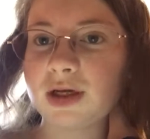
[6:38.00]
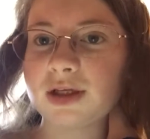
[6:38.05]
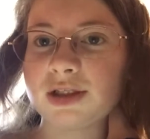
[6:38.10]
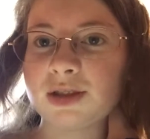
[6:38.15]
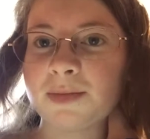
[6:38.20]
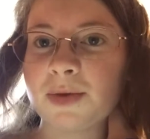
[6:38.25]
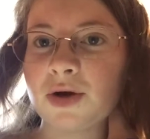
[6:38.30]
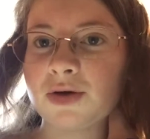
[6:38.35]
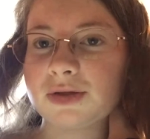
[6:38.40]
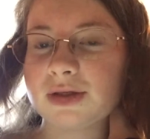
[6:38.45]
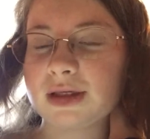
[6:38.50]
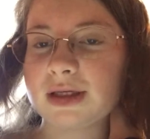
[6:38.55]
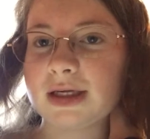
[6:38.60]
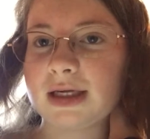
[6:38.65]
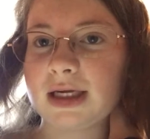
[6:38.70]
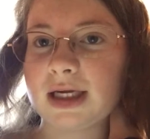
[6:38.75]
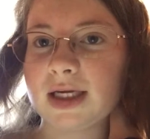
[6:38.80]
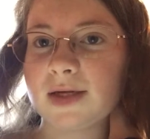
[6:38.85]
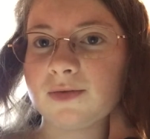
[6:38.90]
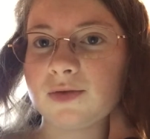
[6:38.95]

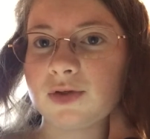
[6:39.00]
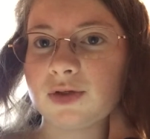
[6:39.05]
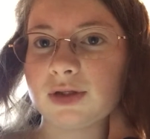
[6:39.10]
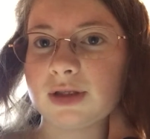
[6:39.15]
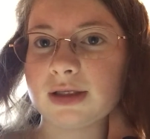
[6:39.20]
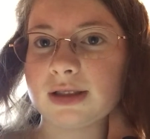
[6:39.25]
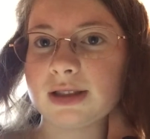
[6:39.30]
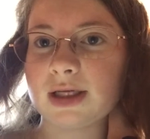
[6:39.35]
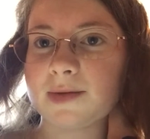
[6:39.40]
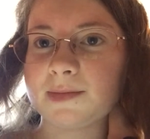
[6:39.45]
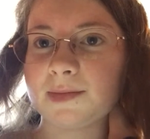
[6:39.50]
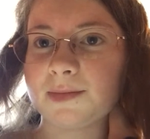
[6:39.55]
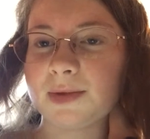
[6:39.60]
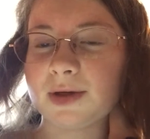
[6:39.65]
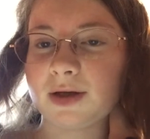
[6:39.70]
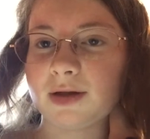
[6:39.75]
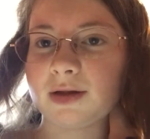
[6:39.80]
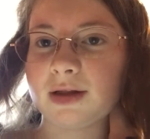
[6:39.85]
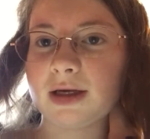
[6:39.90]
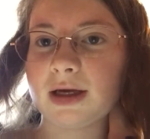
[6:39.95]
supposedly gives her the same
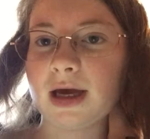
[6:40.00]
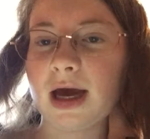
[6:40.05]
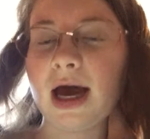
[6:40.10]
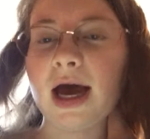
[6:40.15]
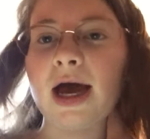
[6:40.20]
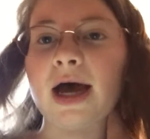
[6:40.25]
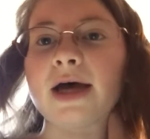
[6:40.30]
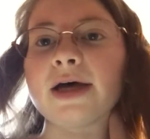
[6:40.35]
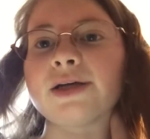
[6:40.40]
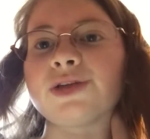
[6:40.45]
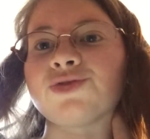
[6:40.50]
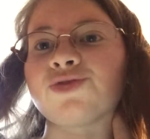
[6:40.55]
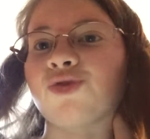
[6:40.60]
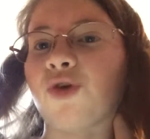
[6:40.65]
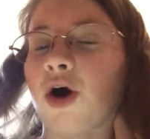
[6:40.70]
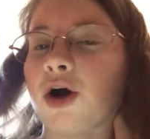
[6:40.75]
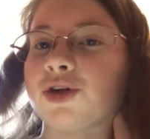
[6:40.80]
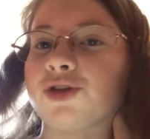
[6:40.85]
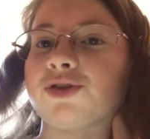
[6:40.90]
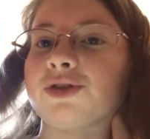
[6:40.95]
ability as
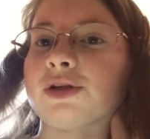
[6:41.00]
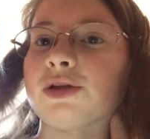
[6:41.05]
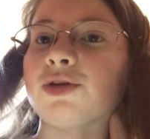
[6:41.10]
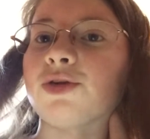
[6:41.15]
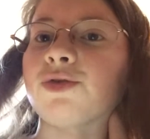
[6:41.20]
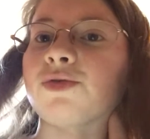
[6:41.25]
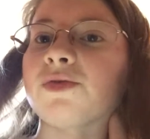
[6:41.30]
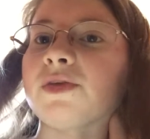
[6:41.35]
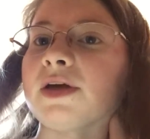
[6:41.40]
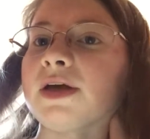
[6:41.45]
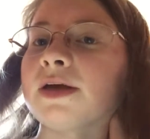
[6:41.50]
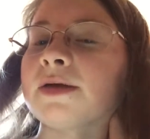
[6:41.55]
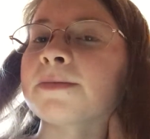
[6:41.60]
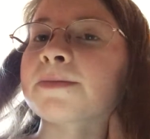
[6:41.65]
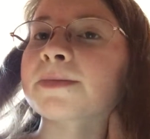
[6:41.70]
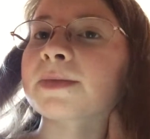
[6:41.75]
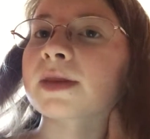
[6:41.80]
Roger and Luffy?